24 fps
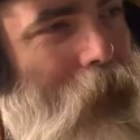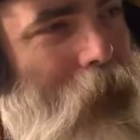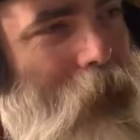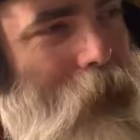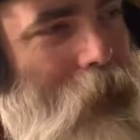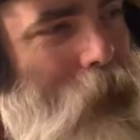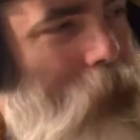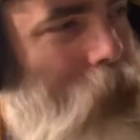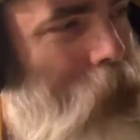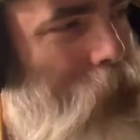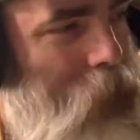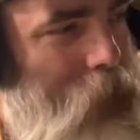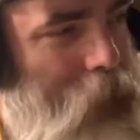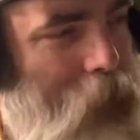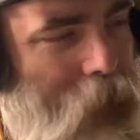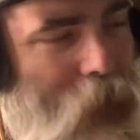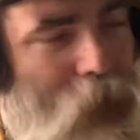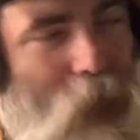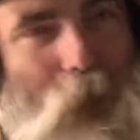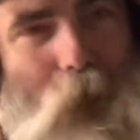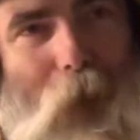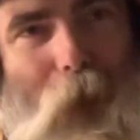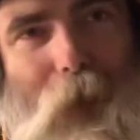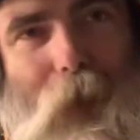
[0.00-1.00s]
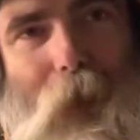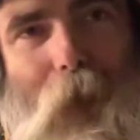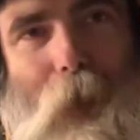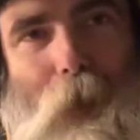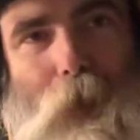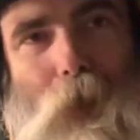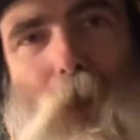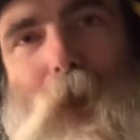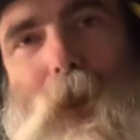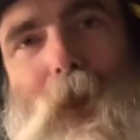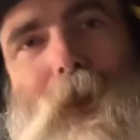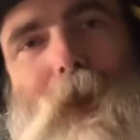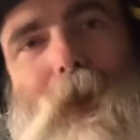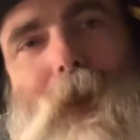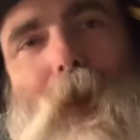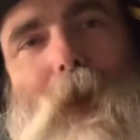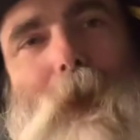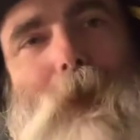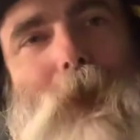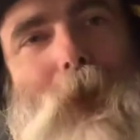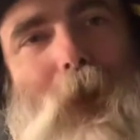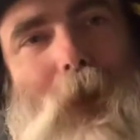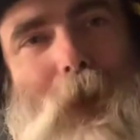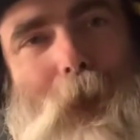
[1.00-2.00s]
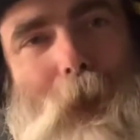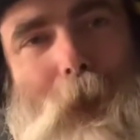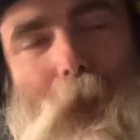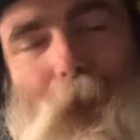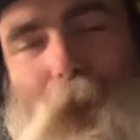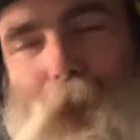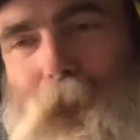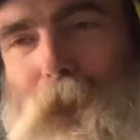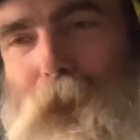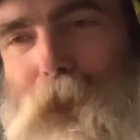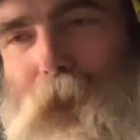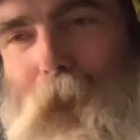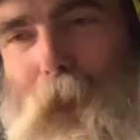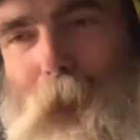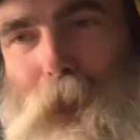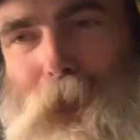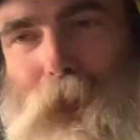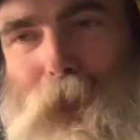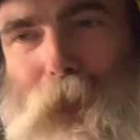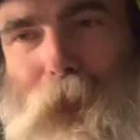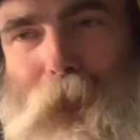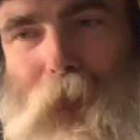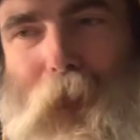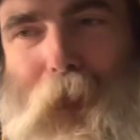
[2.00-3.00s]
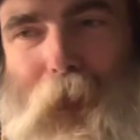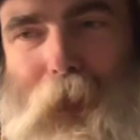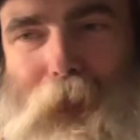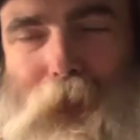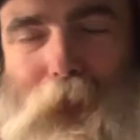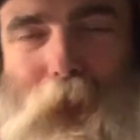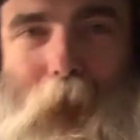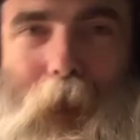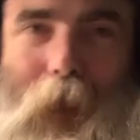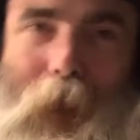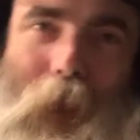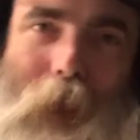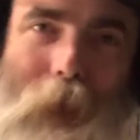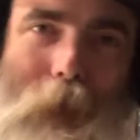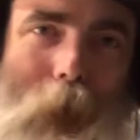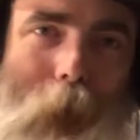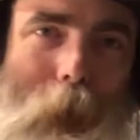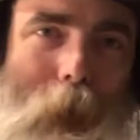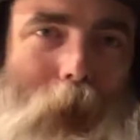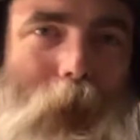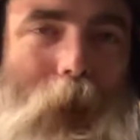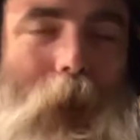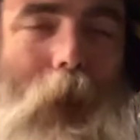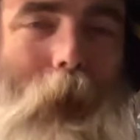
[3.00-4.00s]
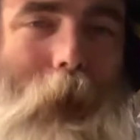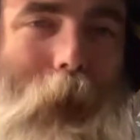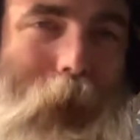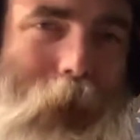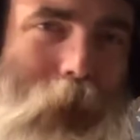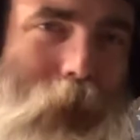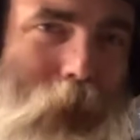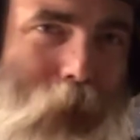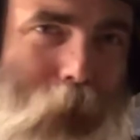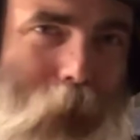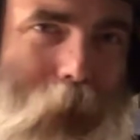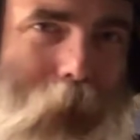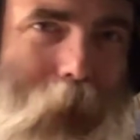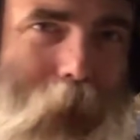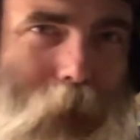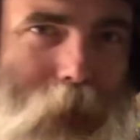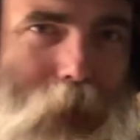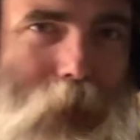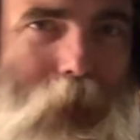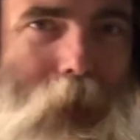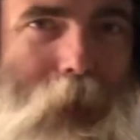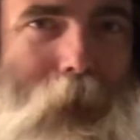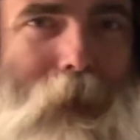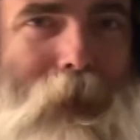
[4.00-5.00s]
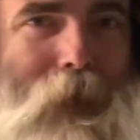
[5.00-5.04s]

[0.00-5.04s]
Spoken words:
because that's what I'm running. I'm running prototypes for life. When I have people come in and do a custom,